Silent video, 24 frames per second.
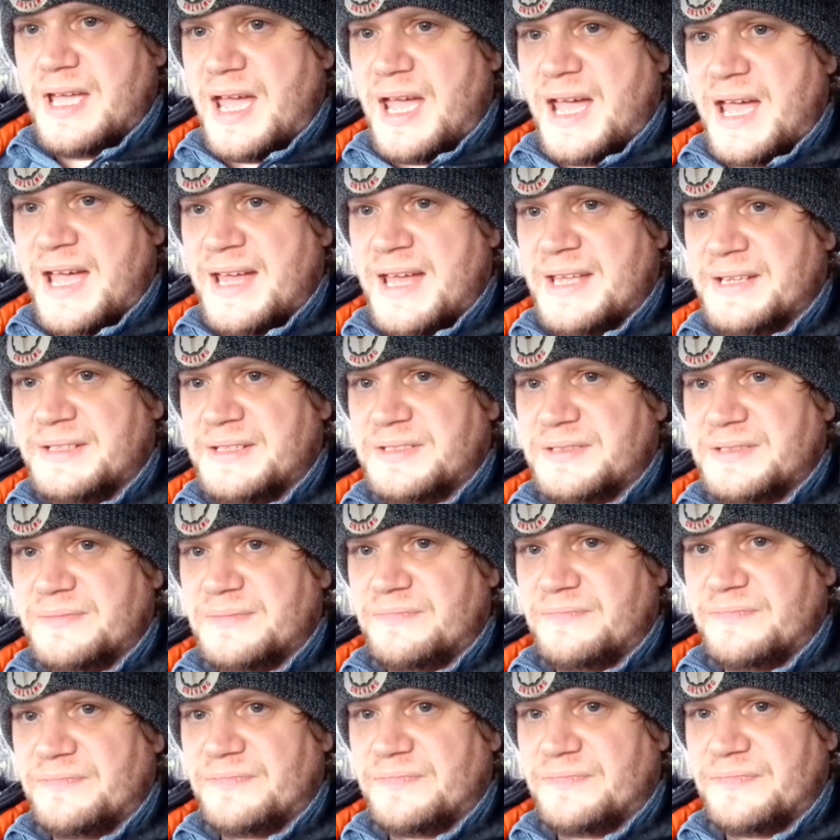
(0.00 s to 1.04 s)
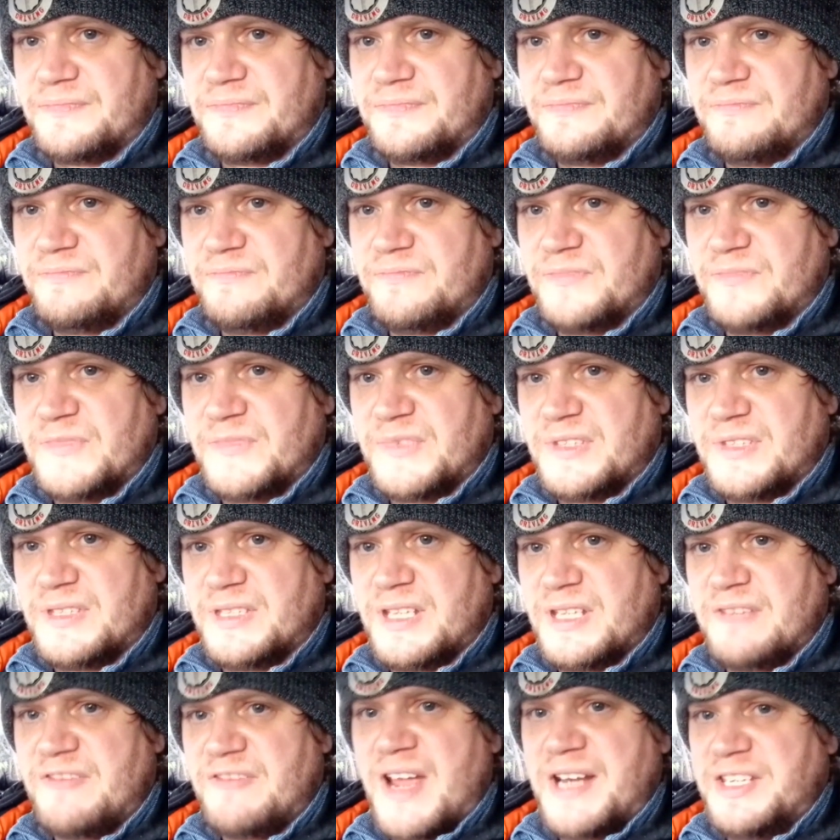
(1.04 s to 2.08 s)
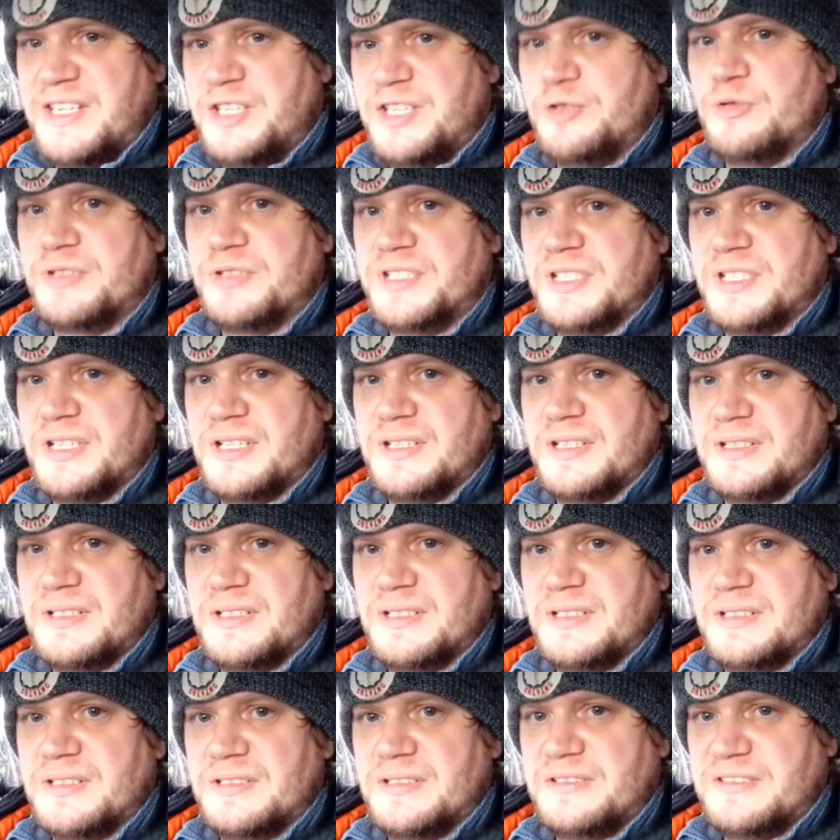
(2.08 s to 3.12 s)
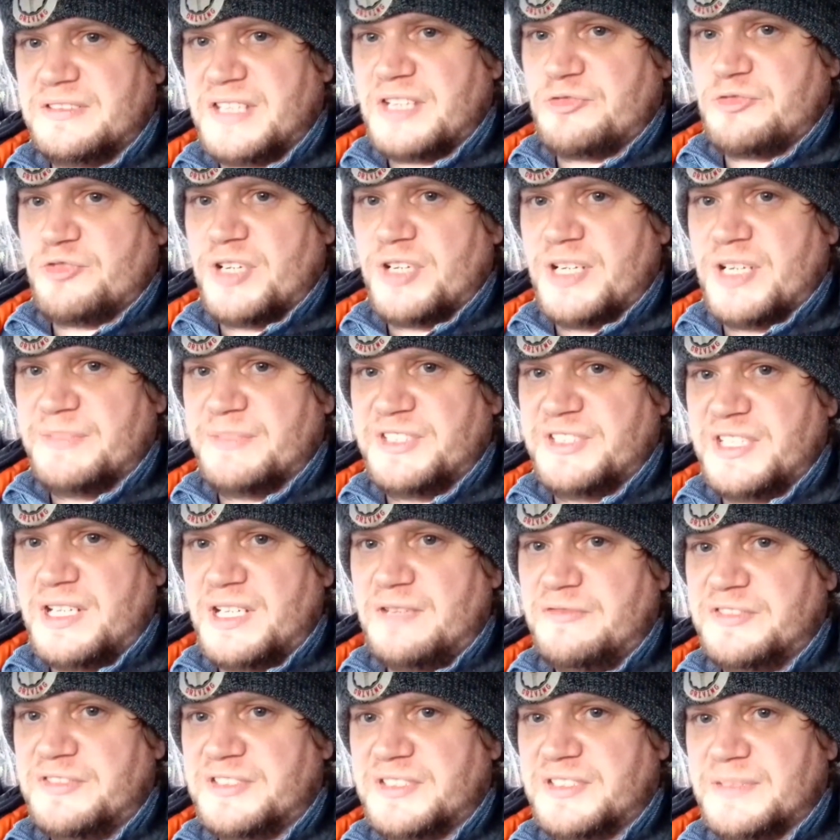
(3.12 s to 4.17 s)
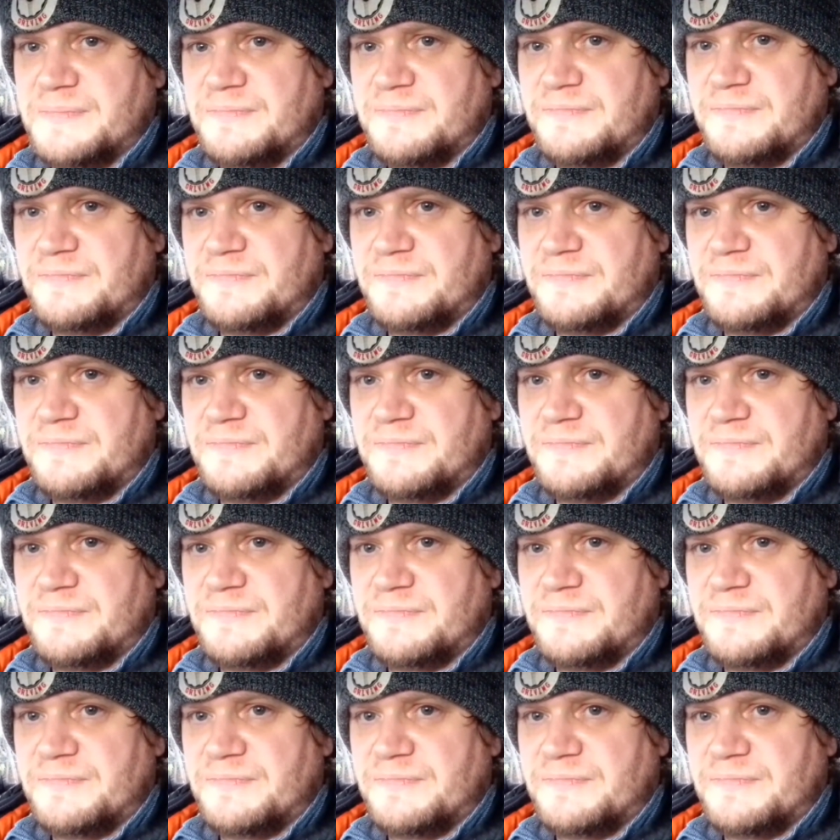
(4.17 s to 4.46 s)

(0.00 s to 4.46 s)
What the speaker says: and they'd rather you go to Citroen themselves.